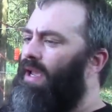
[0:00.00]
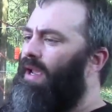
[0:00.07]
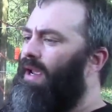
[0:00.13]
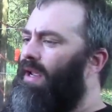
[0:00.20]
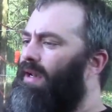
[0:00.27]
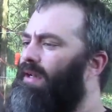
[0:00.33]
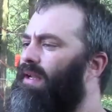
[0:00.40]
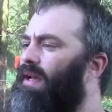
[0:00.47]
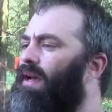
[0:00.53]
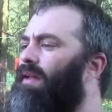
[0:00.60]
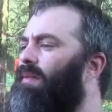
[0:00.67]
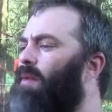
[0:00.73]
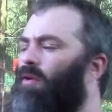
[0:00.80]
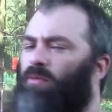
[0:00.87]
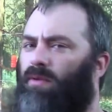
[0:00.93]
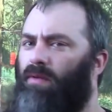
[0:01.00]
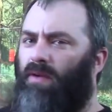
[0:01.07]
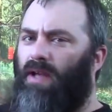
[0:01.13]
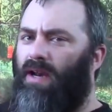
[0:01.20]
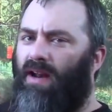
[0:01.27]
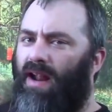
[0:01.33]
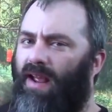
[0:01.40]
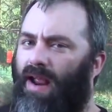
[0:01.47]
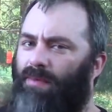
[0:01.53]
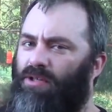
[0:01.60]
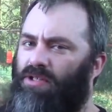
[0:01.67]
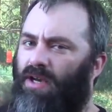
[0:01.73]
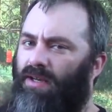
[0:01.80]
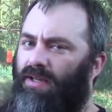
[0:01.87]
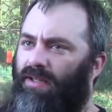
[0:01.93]
And the most we were got on a
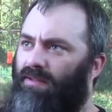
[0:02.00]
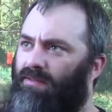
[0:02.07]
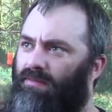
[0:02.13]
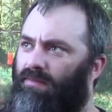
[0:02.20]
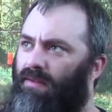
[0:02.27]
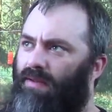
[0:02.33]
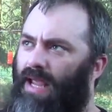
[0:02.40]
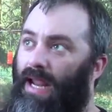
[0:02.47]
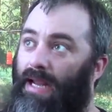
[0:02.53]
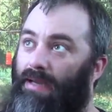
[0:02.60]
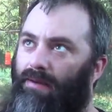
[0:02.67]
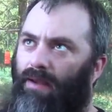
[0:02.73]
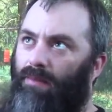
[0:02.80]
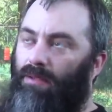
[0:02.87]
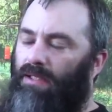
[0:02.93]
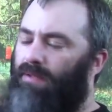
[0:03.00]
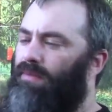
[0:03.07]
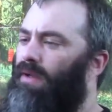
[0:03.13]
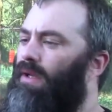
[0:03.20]
Hammershot is 8, I believe.